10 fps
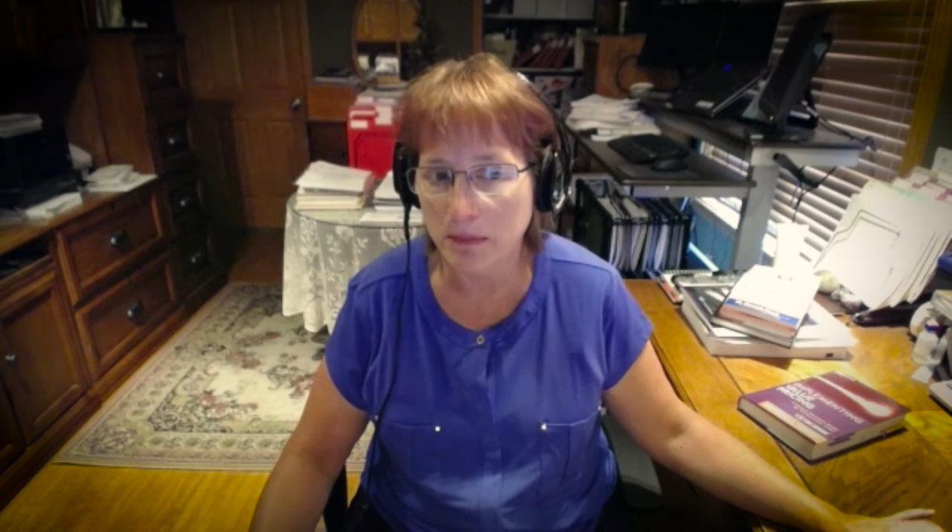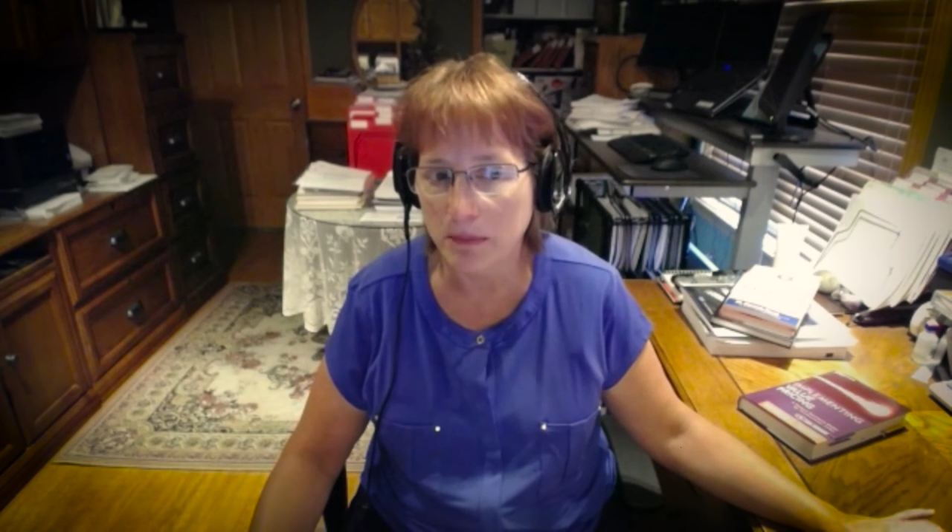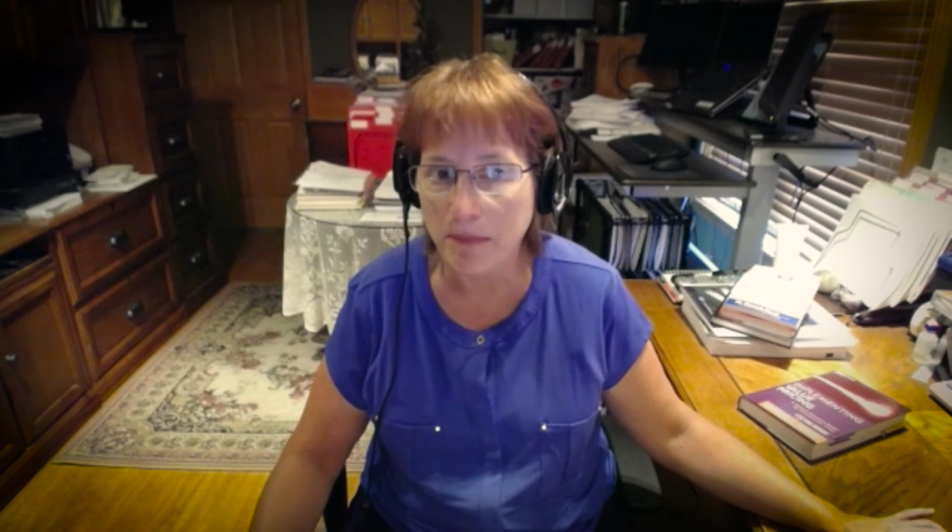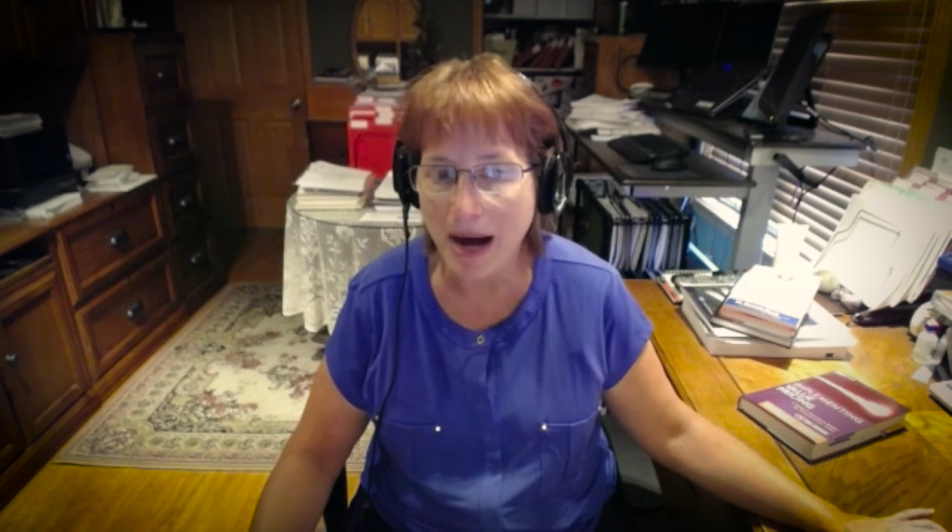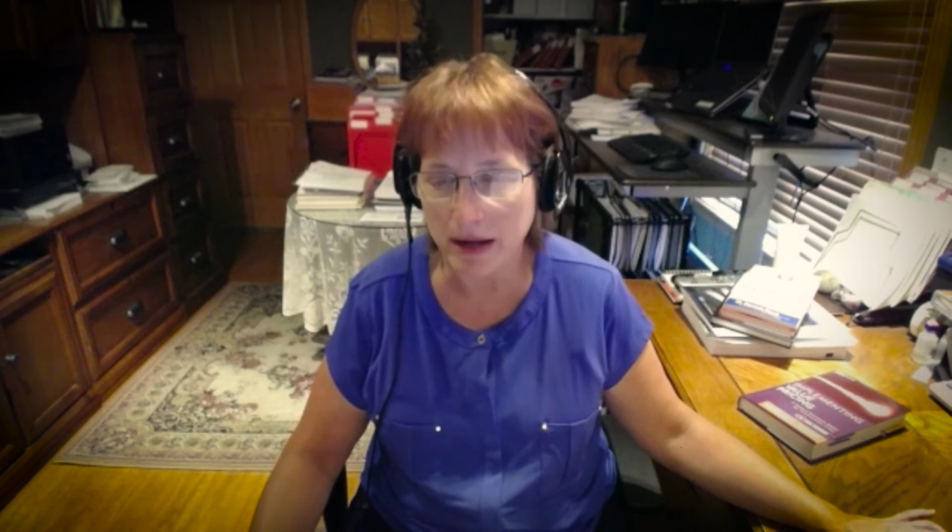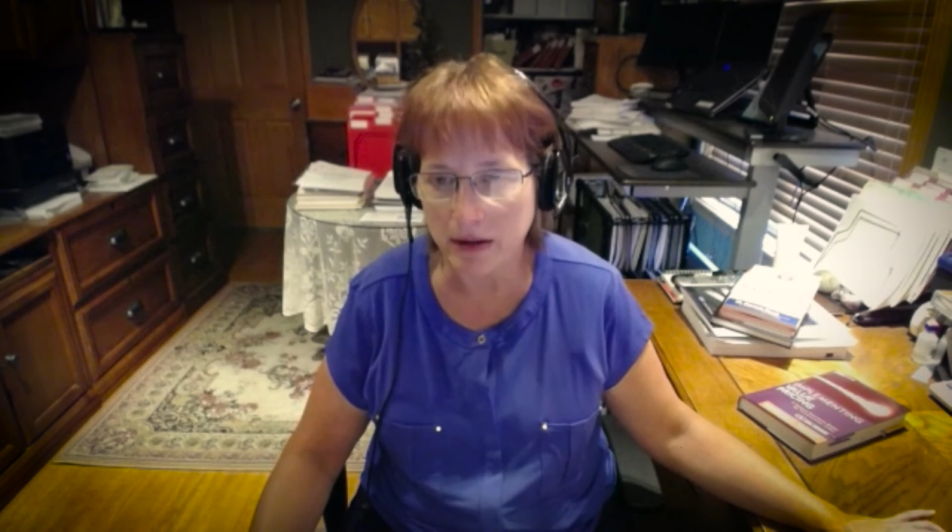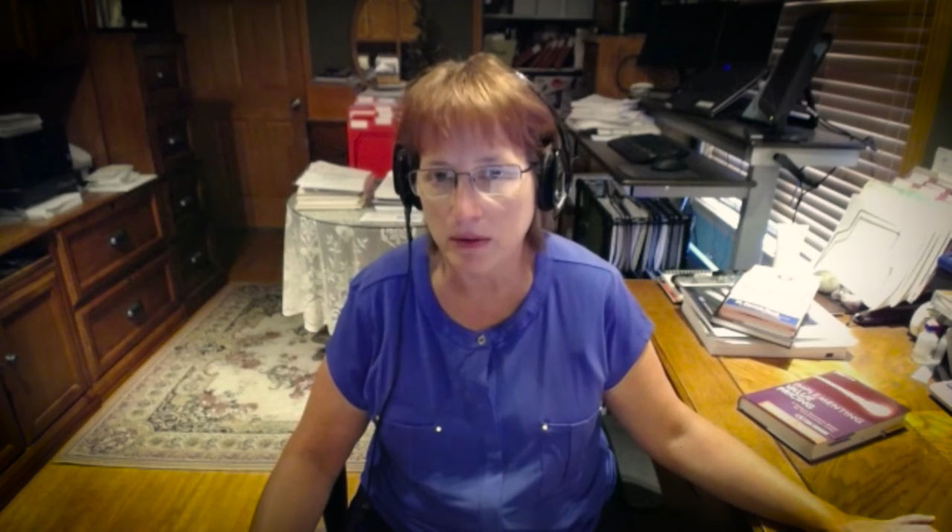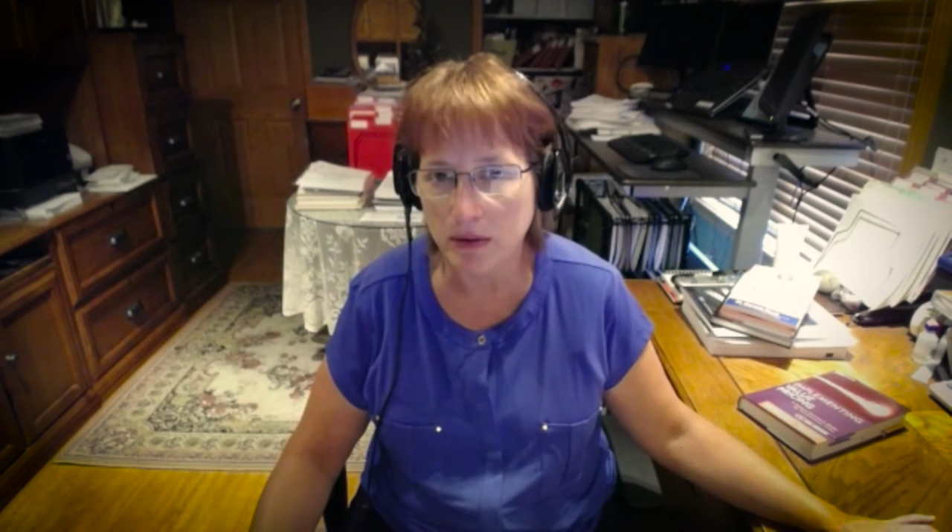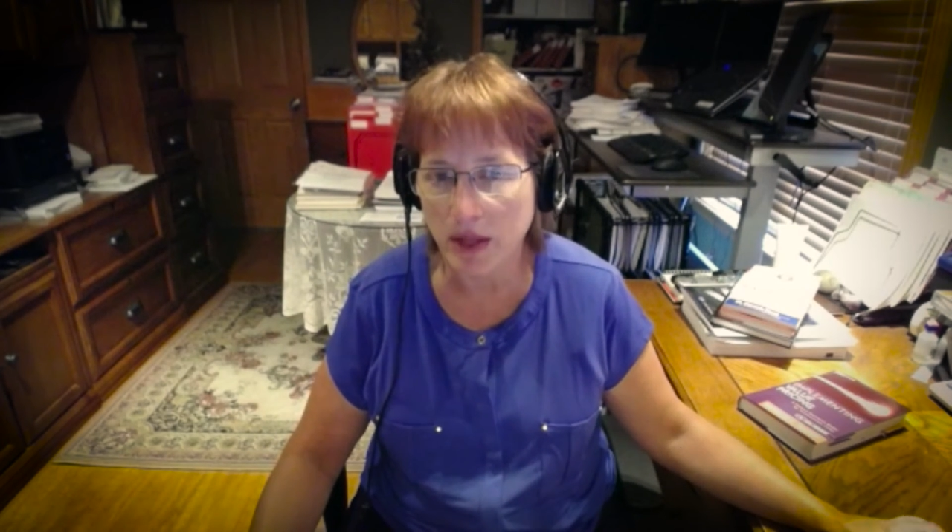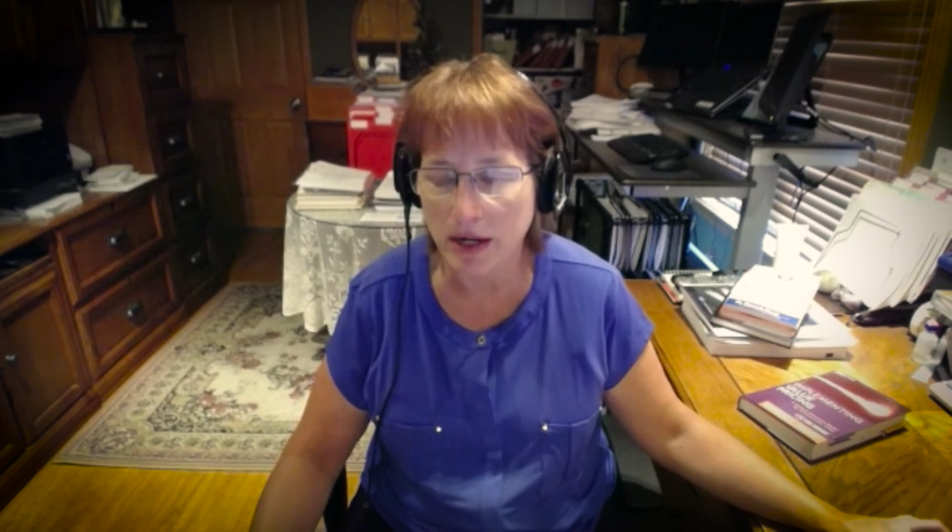the
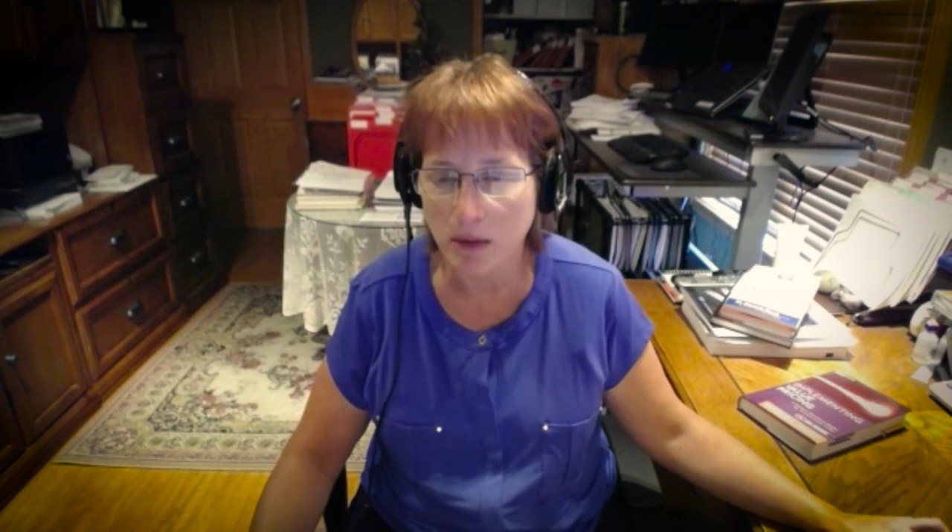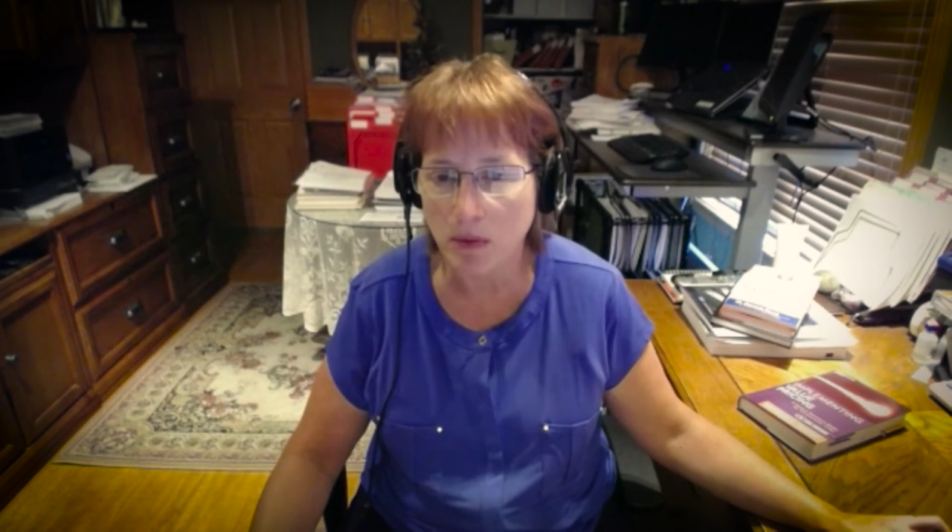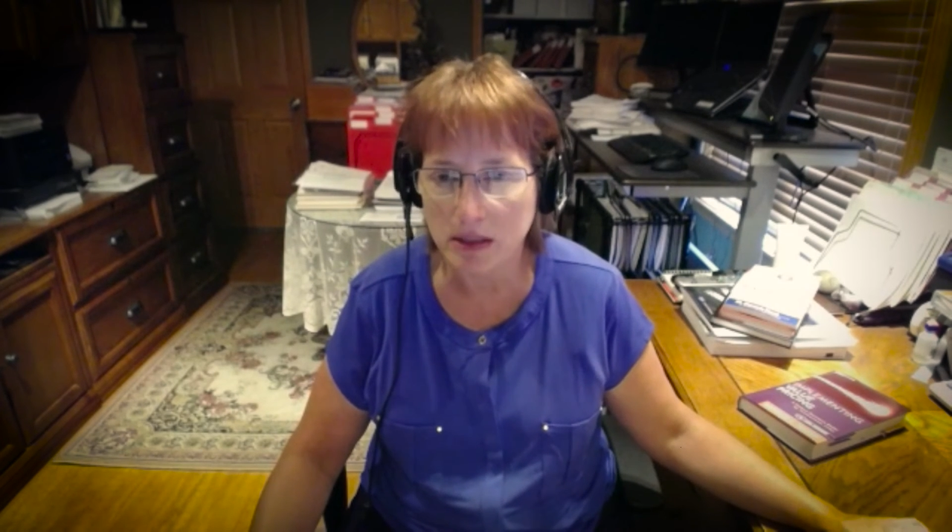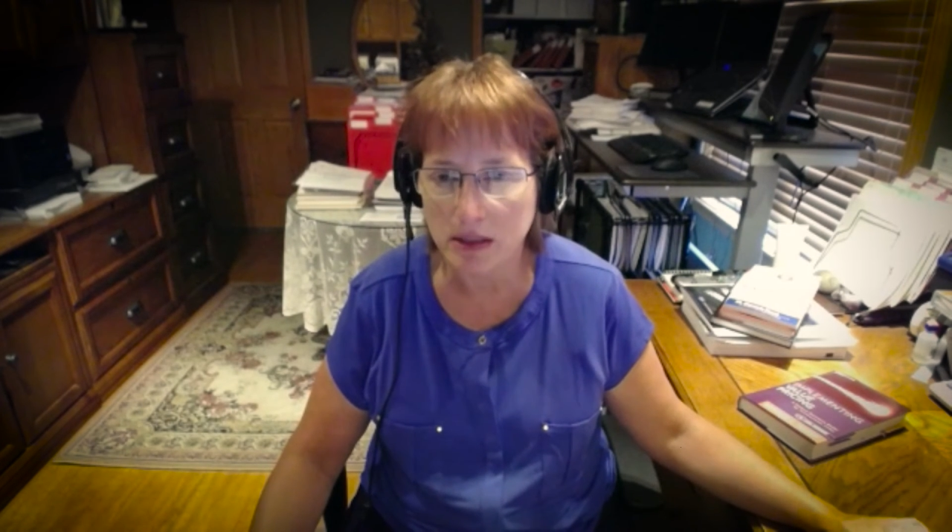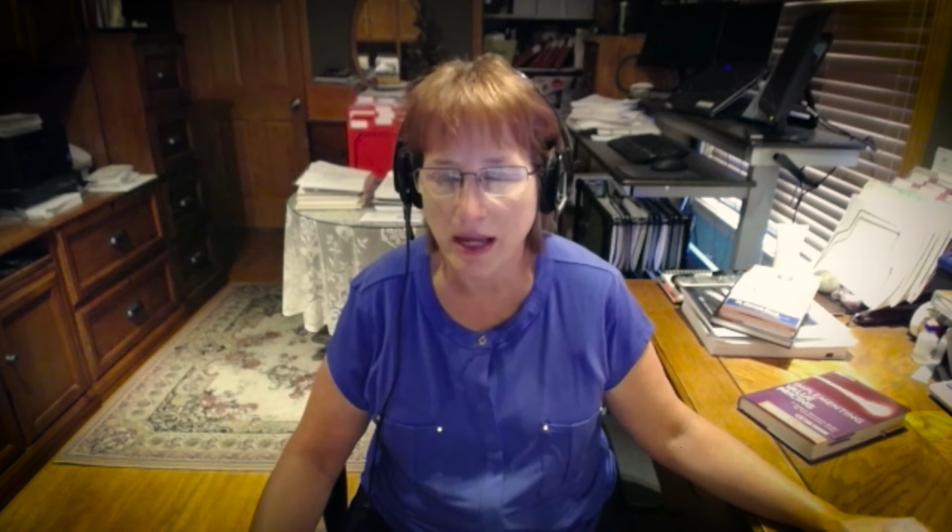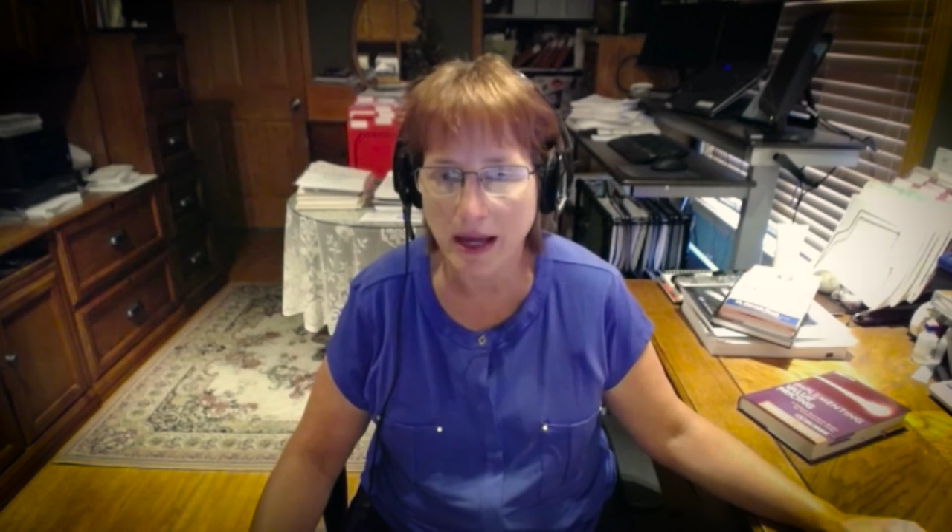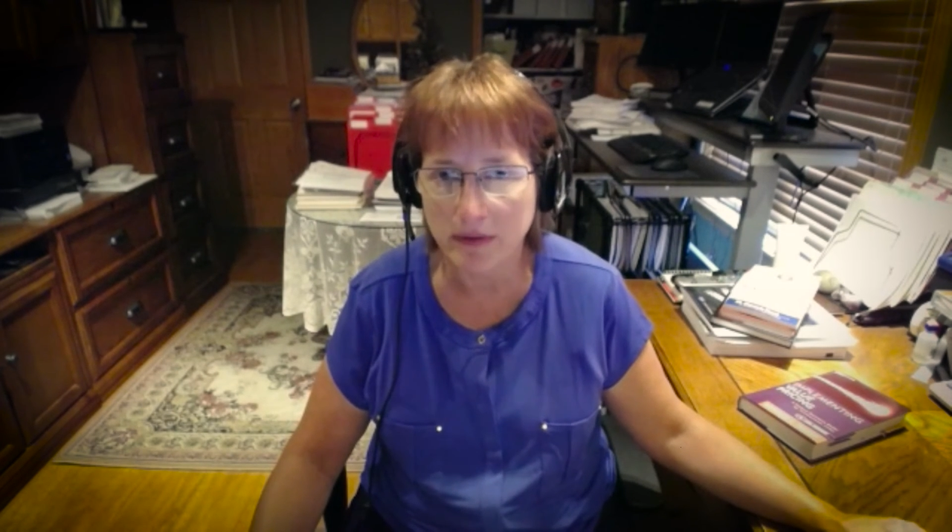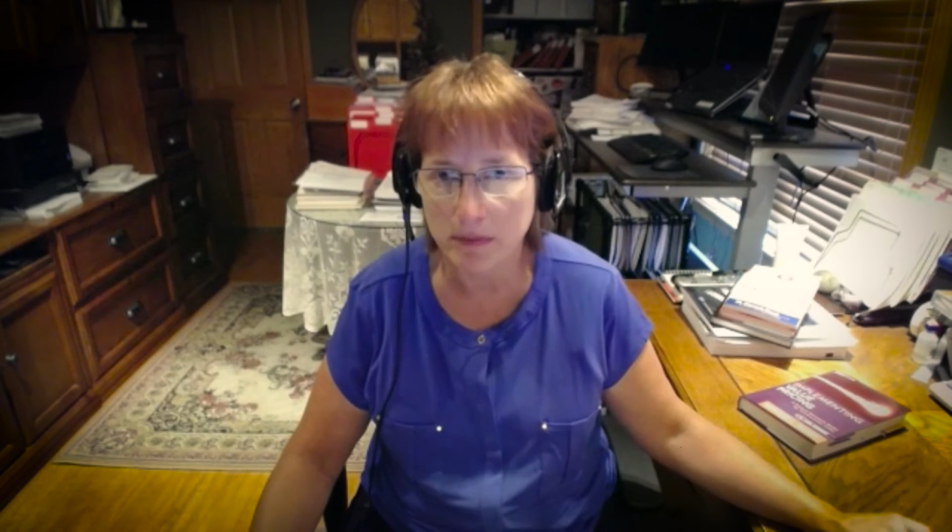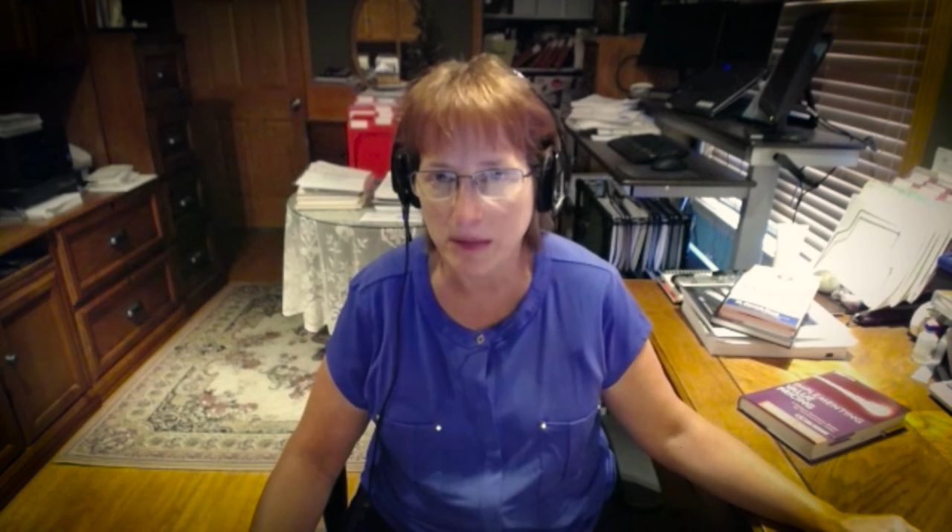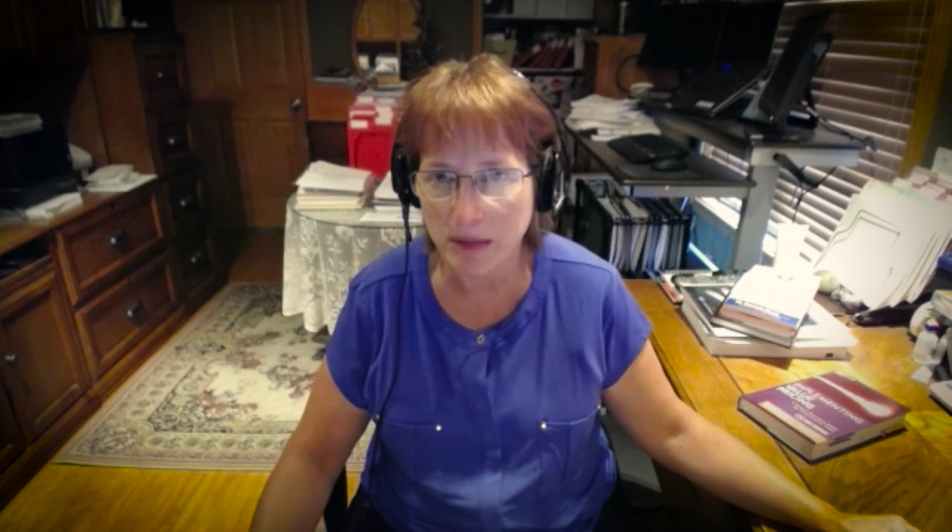model that I want to
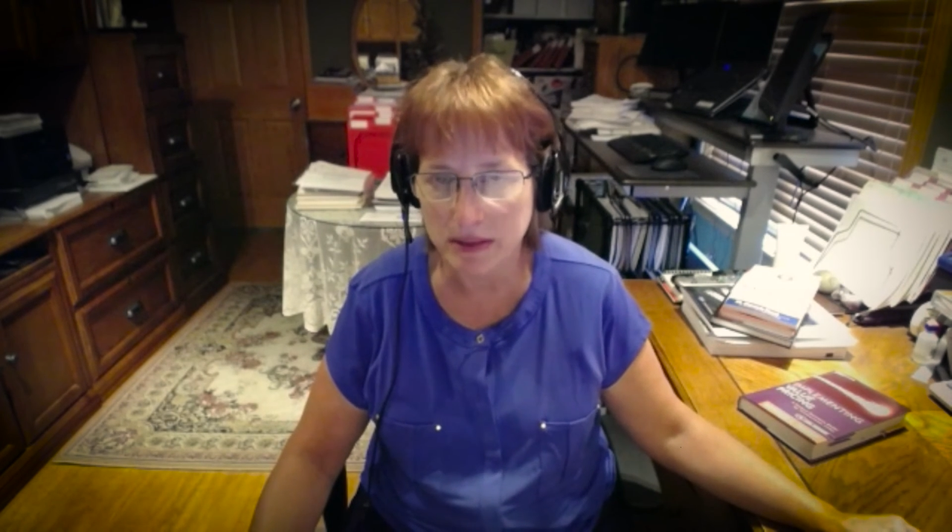have in my